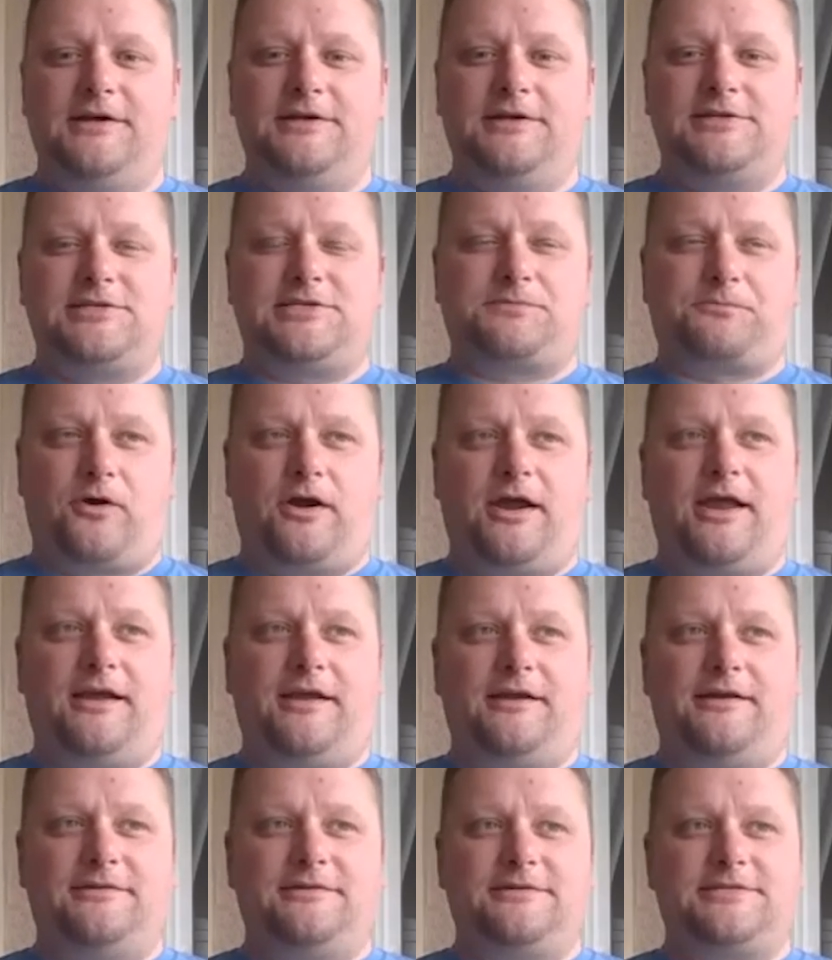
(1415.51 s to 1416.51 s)
spring
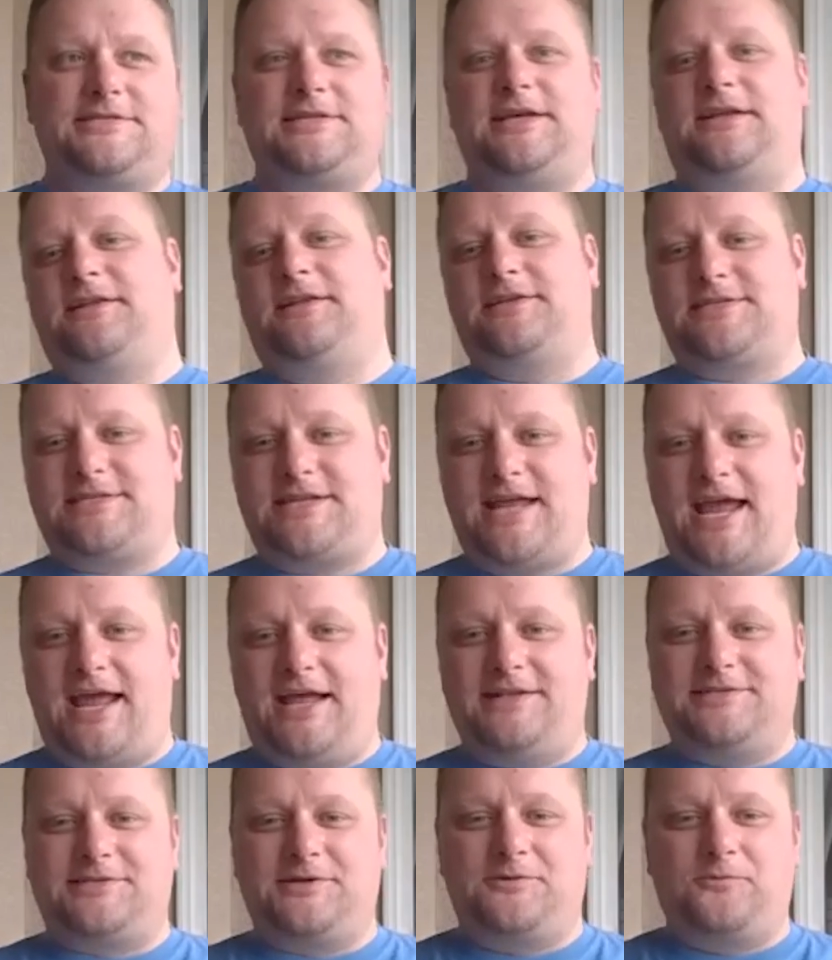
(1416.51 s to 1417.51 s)
and sit in the
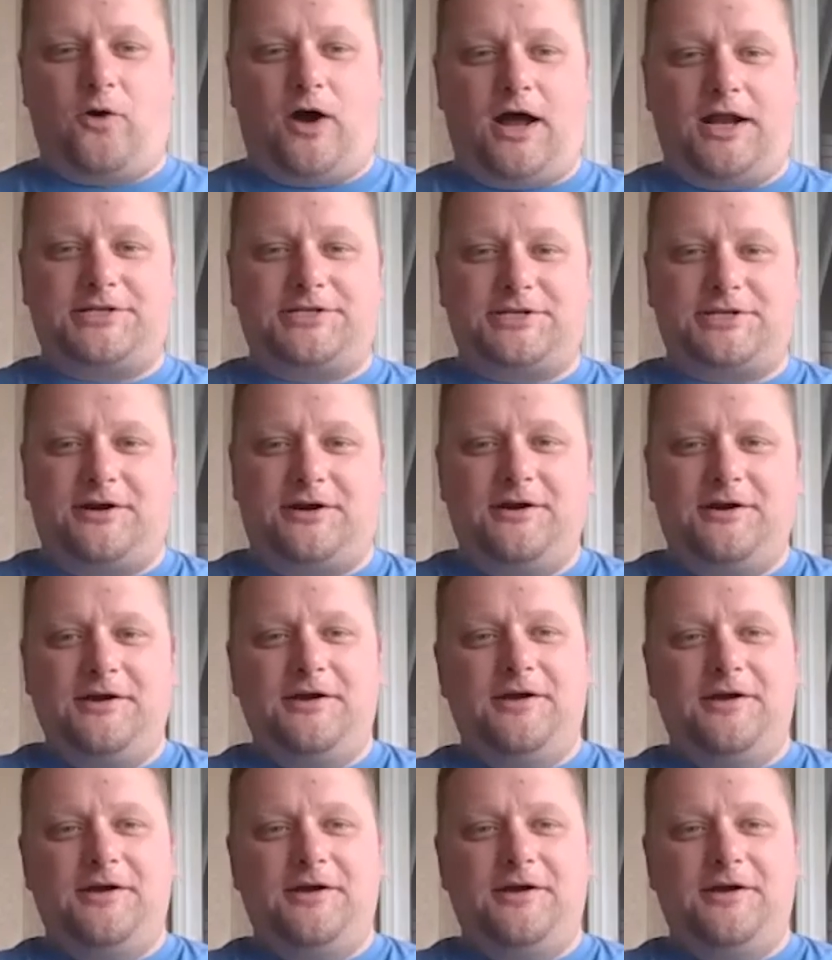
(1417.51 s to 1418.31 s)
stands and watch uh,